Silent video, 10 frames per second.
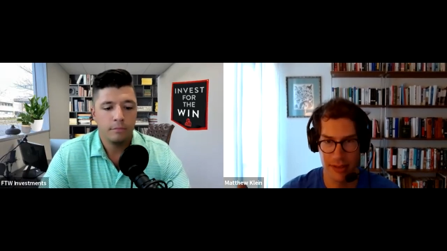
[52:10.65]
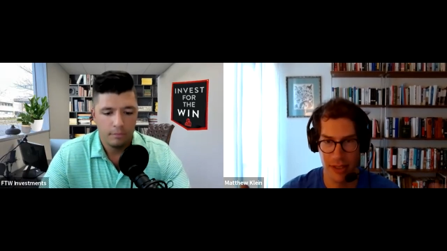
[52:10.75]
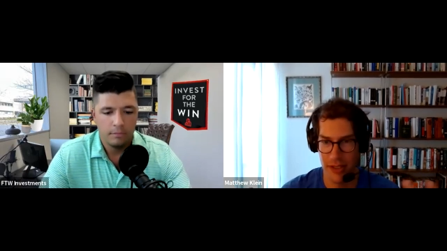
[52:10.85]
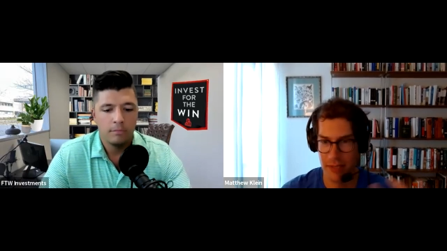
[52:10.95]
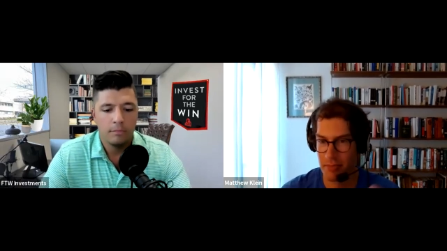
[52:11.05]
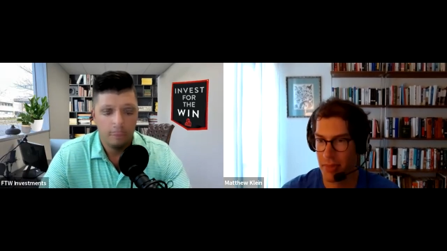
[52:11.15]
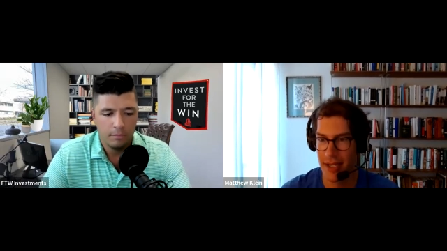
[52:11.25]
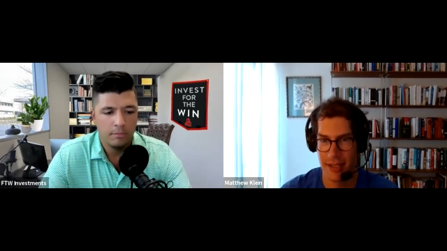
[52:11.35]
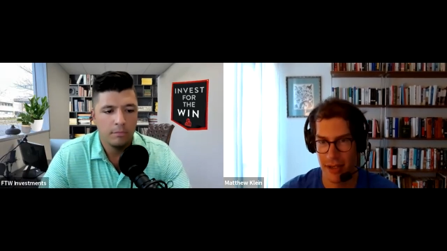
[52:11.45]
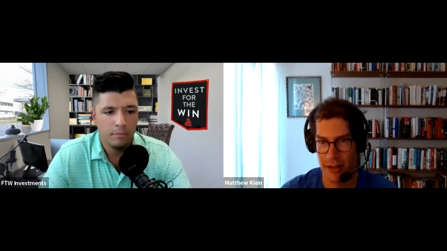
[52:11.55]
Speaker 1: They're just
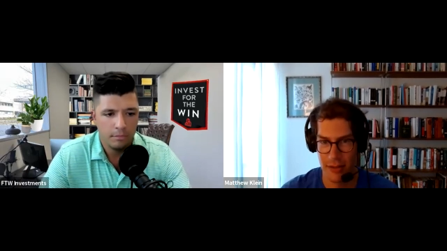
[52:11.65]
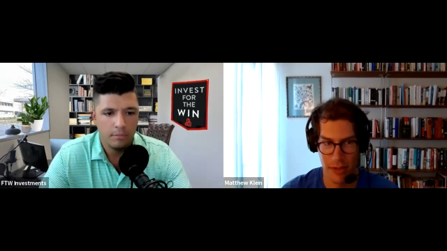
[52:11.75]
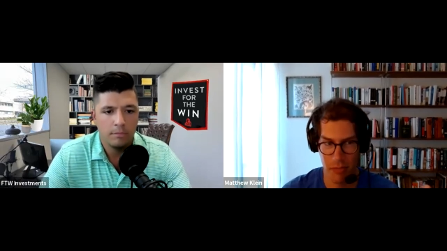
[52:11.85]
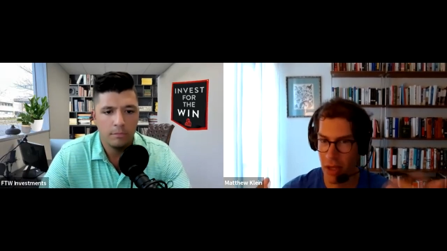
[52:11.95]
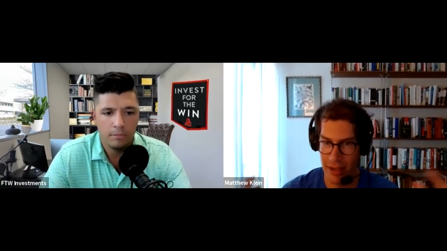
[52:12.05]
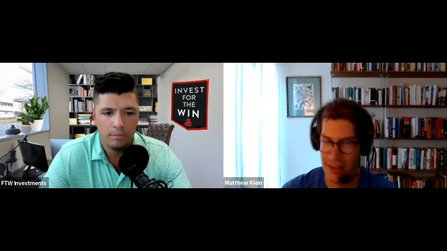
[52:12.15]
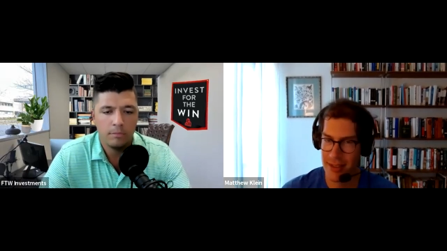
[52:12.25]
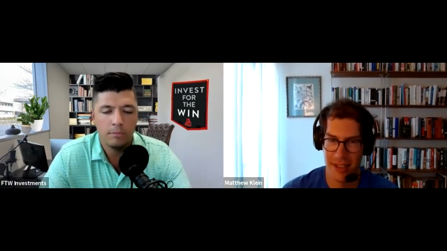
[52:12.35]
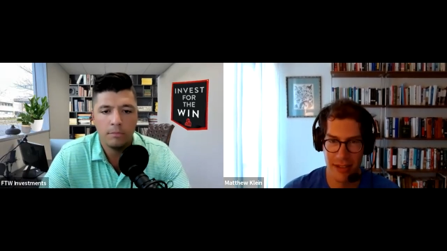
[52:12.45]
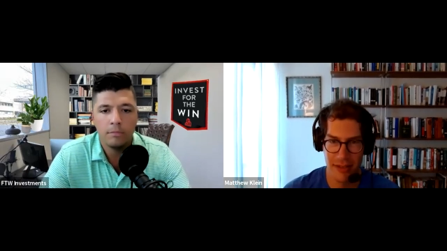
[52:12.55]
bystanders responding to the
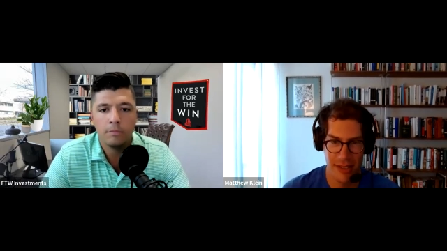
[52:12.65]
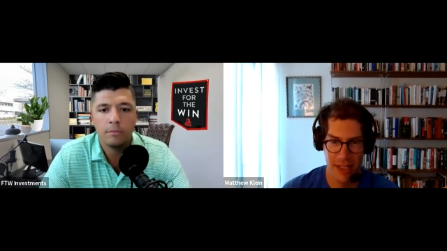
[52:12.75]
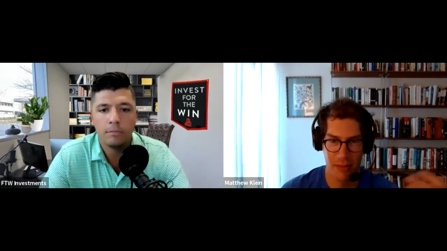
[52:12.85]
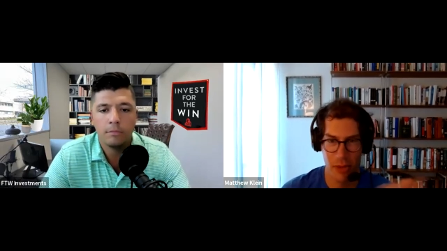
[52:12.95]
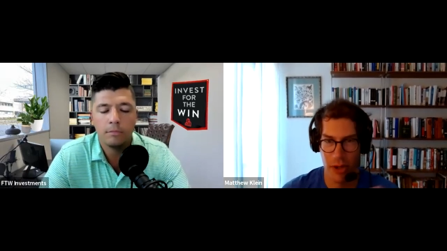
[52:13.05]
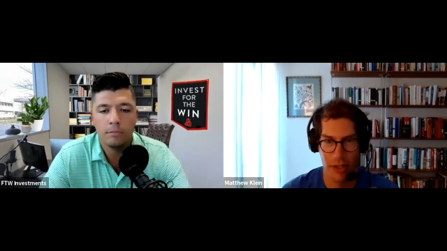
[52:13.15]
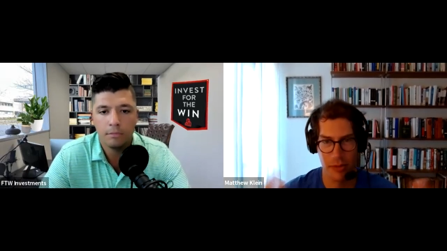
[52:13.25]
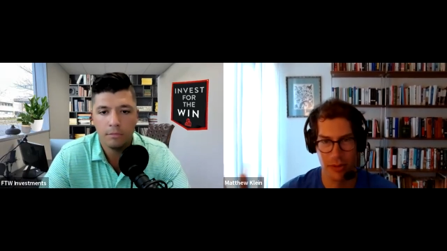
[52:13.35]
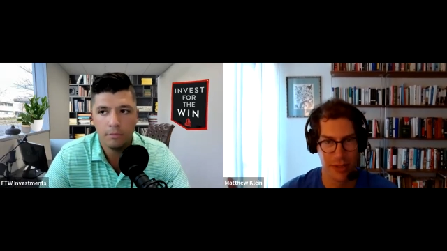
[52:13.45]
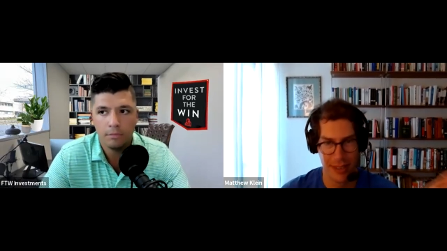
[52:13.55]
incentives that the markets
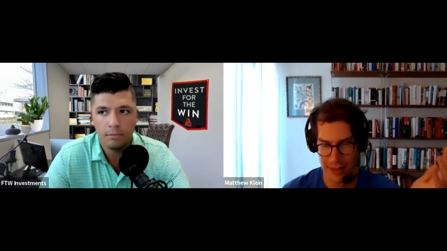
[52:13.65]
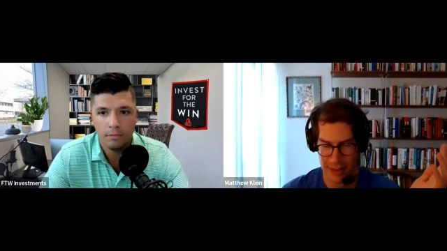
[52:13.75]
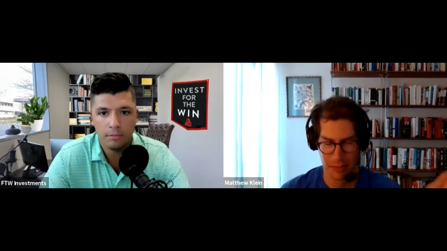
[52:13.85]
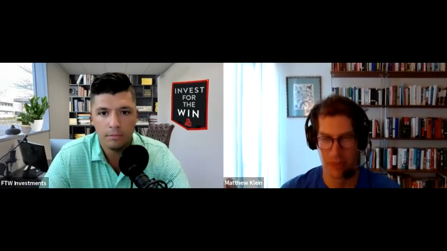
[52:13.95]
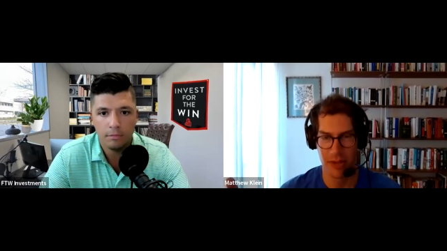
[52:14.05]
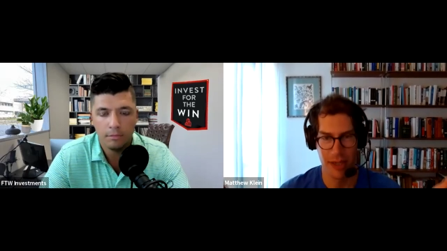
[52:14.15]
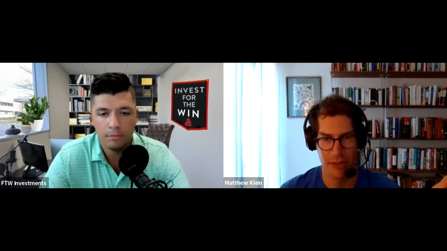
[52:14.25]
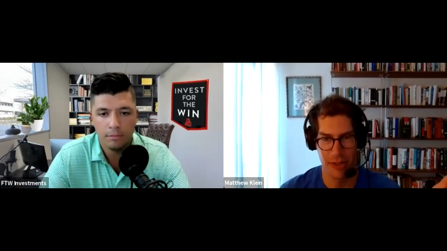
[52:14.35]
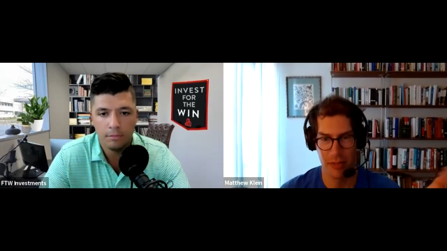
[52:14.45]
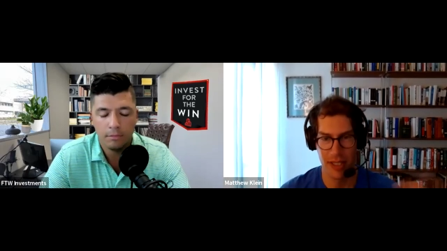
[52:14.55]
were providing
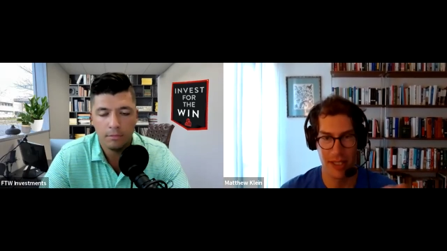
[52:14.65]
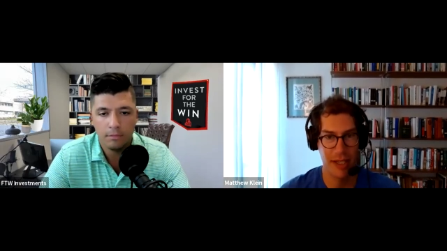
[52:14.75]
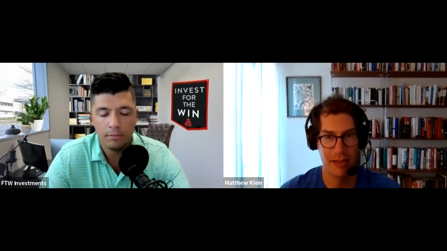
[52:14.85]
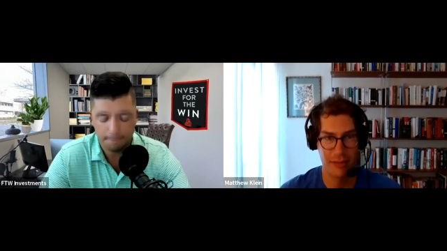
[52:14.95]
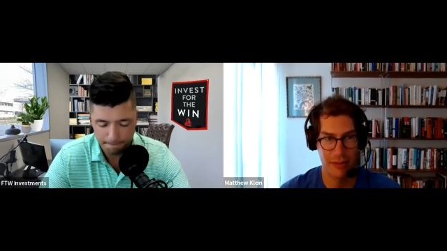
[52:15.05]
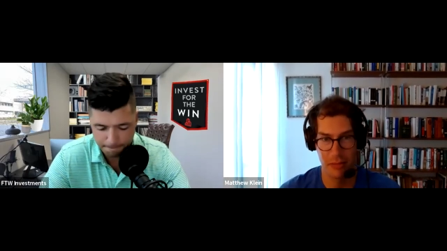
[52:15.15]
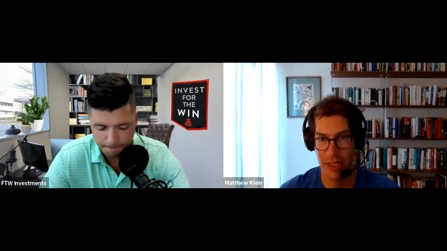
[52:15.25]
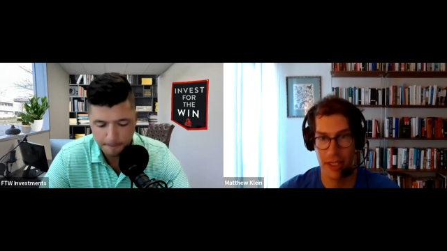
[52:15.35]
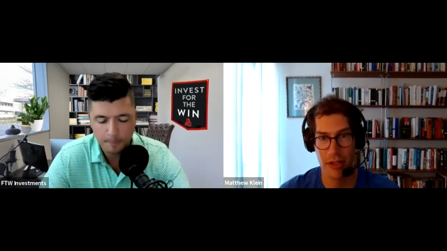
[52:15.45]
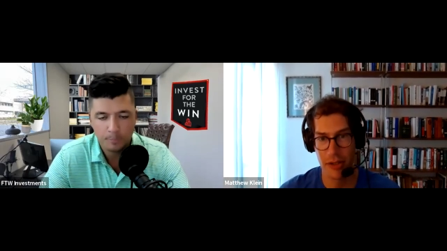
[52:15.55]
for them. And then they got
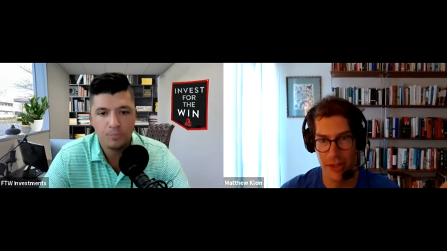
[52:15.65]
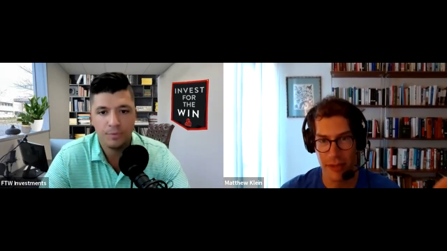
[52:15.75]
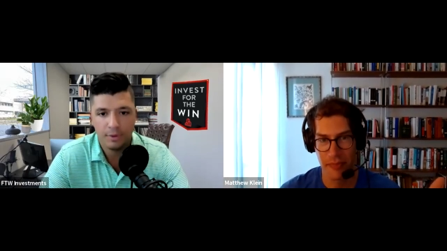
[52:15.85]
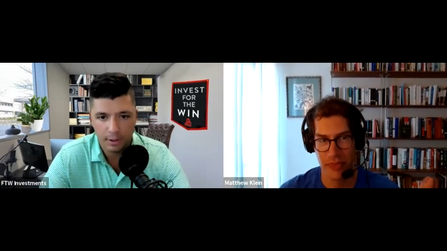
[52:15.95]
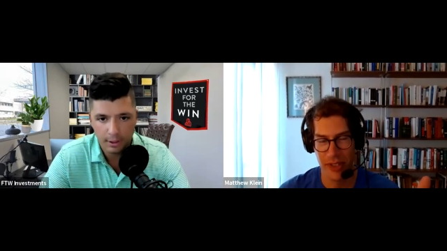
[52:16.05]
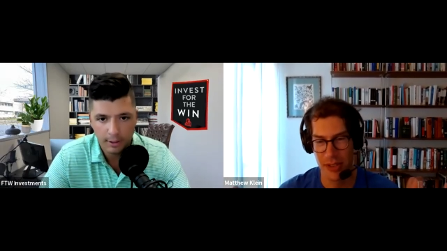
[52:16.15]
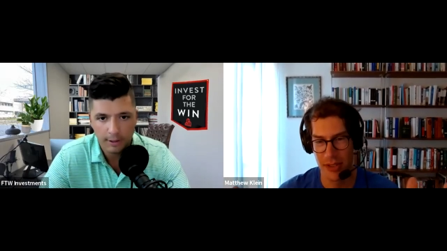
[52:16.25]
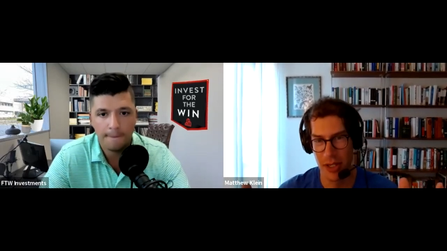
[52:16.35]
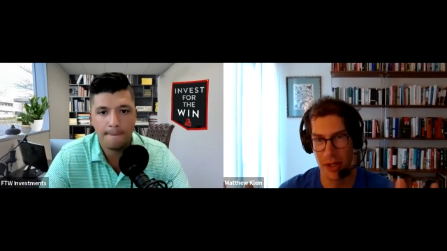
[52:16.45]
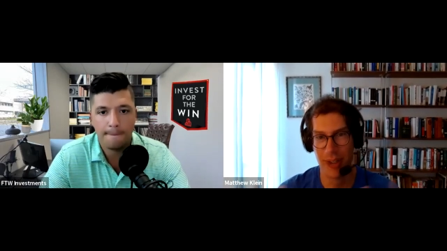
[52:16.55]
completely hosed. And
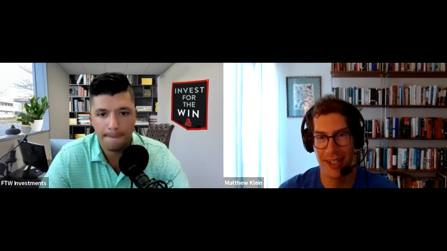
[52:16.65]
so,